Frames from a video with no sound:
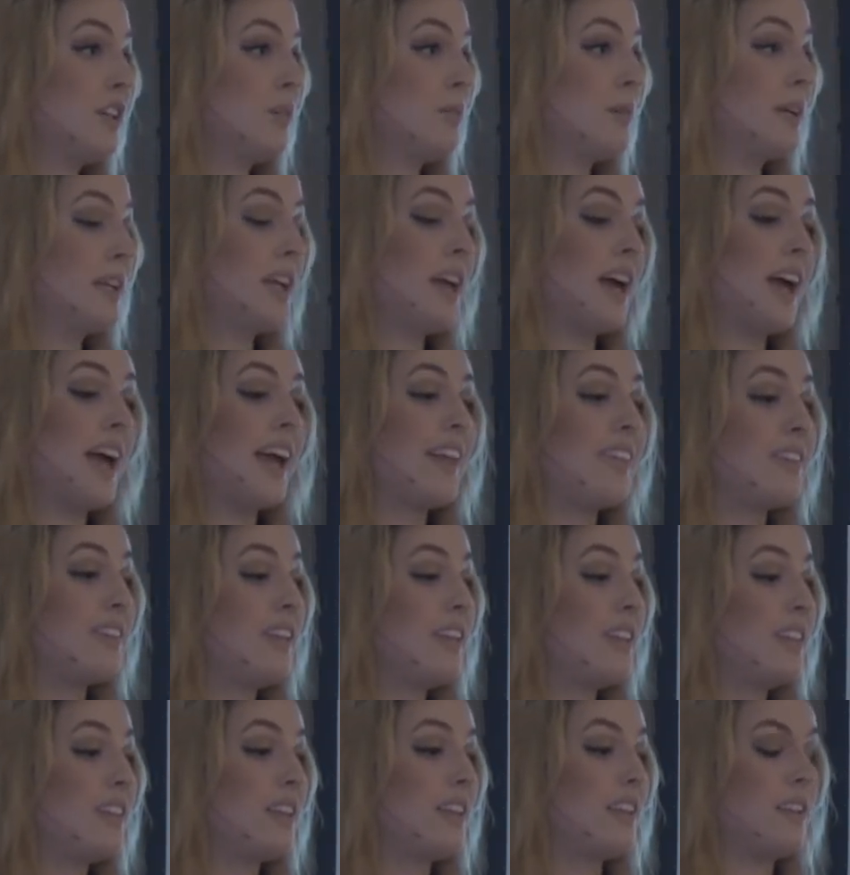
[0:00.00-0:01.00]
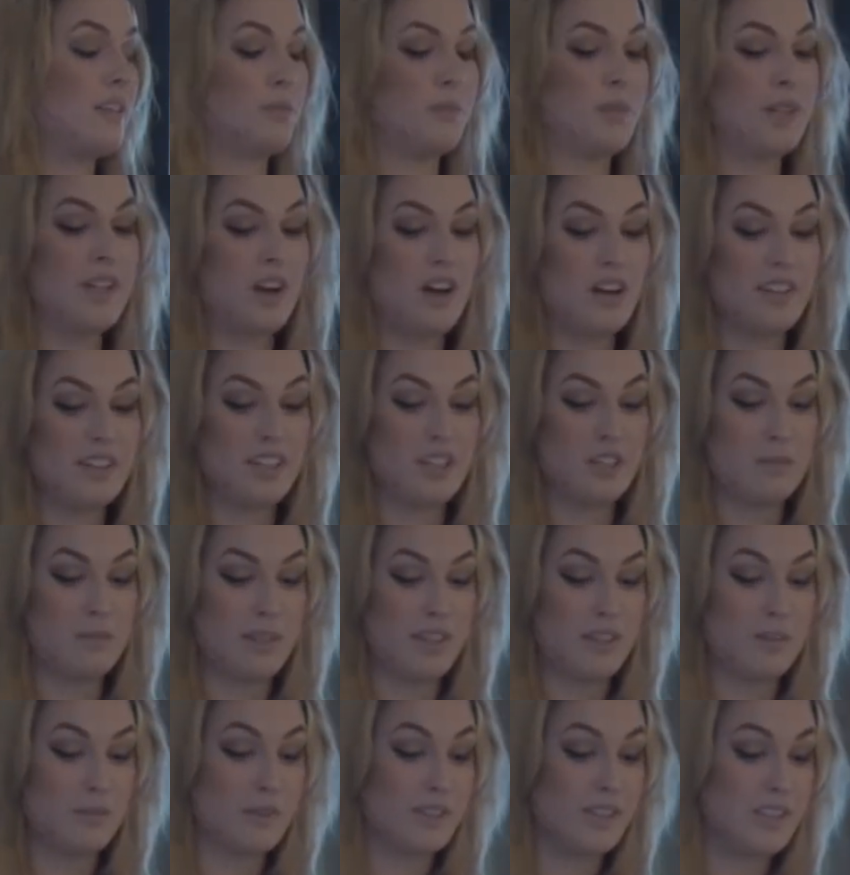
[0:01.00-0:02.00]
But yeah, I think that we all need to
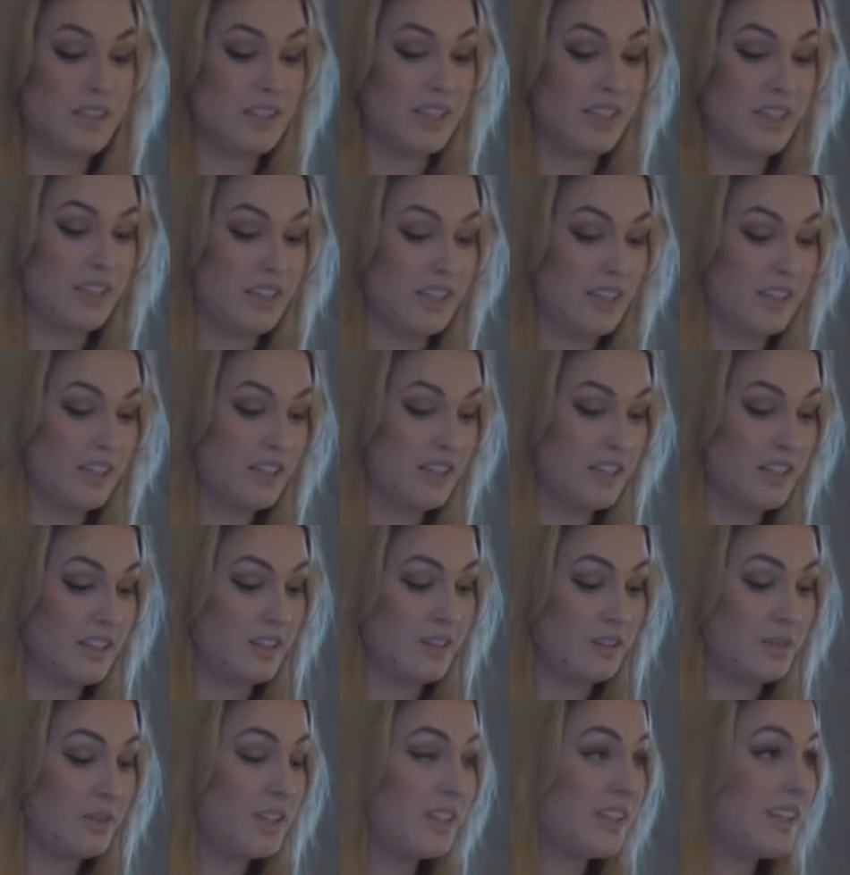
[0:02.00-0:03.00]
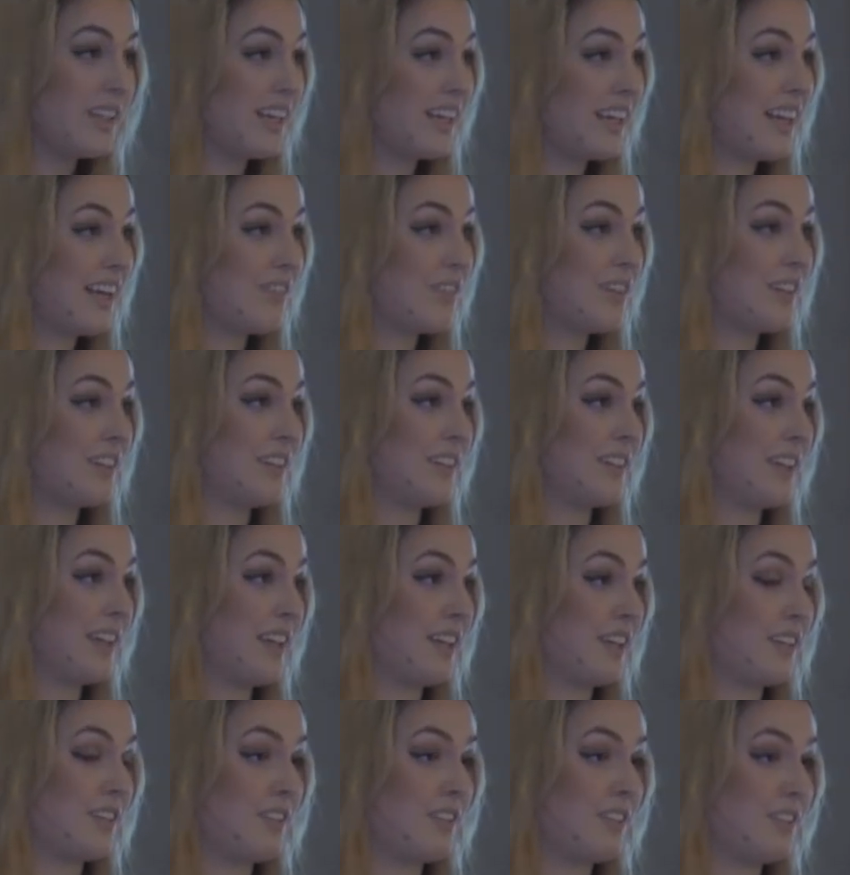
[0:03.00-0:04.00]
be really, really like every
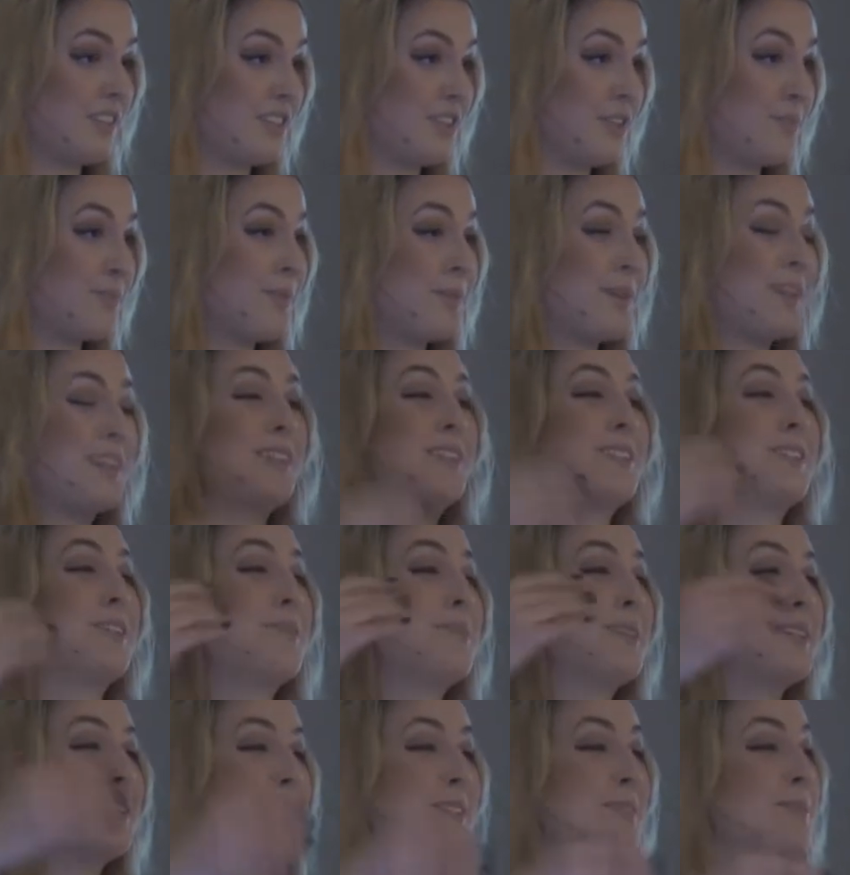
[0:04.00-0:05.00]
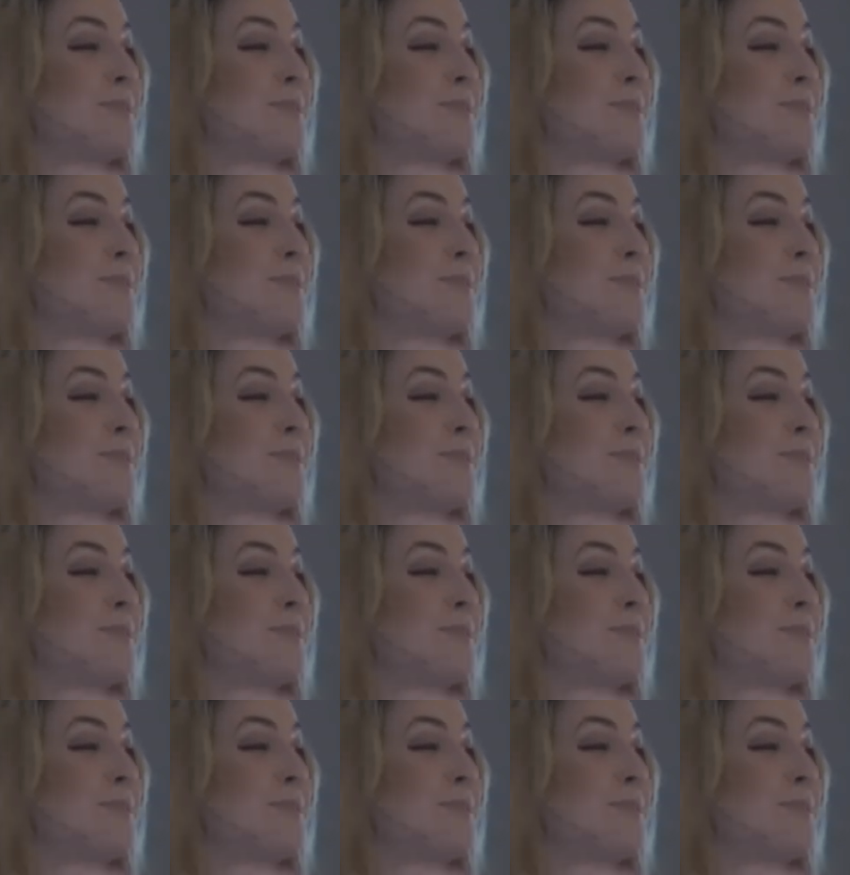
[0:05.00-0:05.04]
like you're putting so much